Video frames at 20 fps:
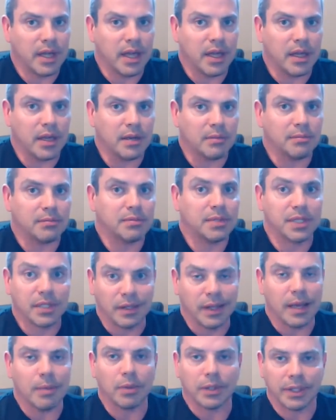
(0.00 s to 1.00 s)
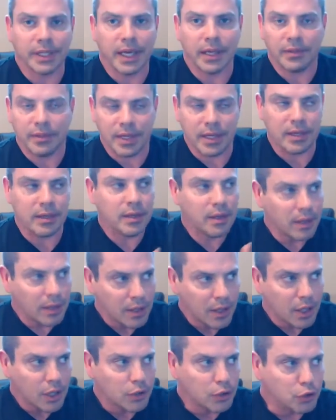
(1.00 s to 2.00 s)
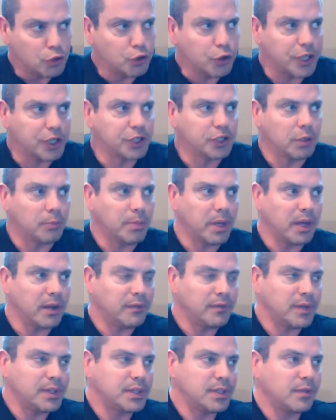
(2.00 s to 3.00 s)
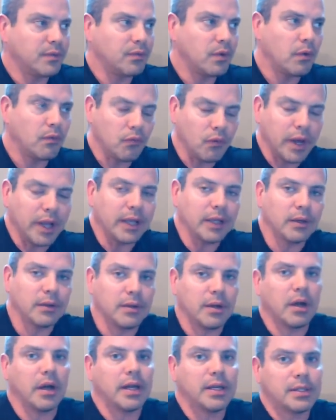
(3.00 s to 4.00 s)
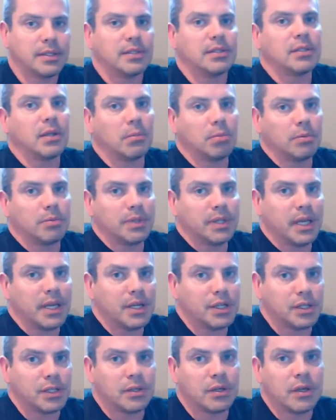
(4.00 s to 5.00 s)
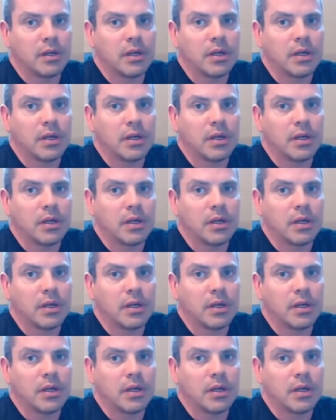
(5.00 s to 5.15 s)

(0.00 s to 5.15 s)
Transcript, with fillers: And I'm still able to get the nutritional benefits of, regular niacin supplementation.